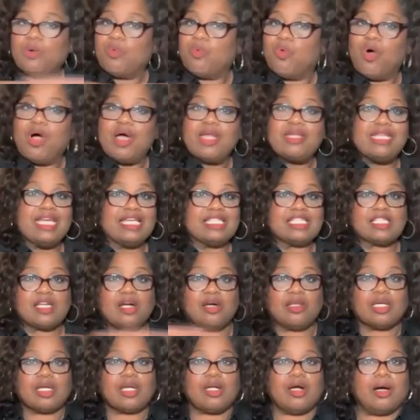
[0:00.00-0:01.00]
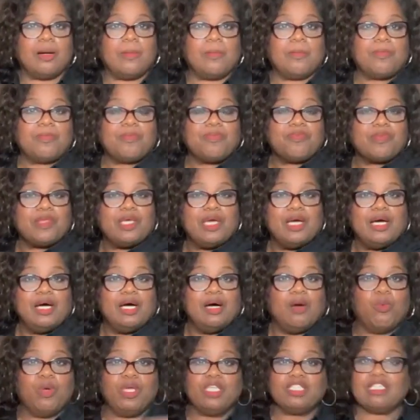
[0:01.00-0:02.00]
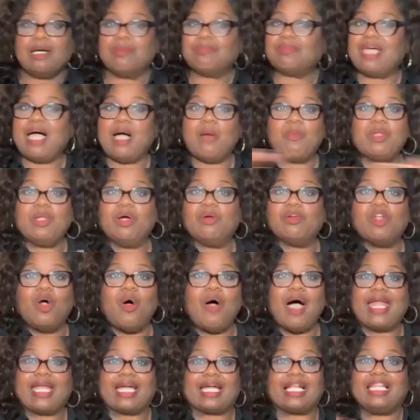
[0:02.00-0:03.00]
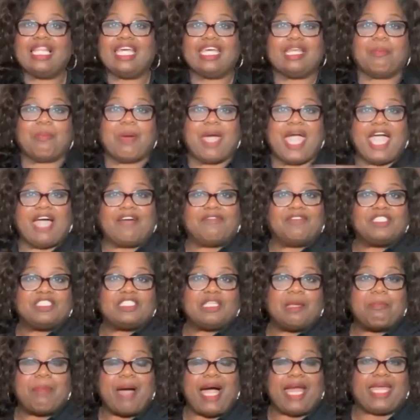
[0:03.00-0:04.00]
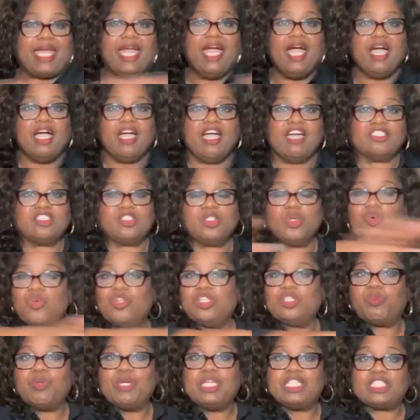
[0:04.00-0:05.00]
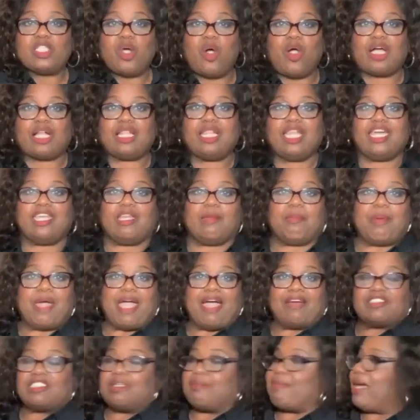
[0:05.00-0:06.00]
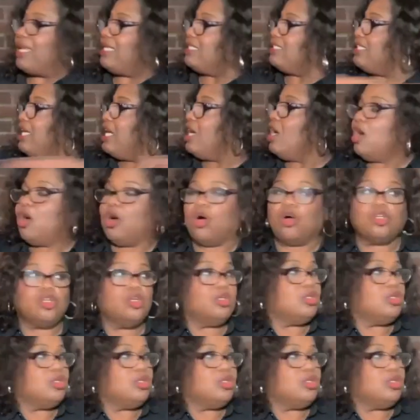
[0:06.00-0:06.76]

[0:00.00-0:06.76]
For the one that's going to come. We sometimes, we don't know how to clear the path for somebody. As soon as we start clearing the path, somebody said,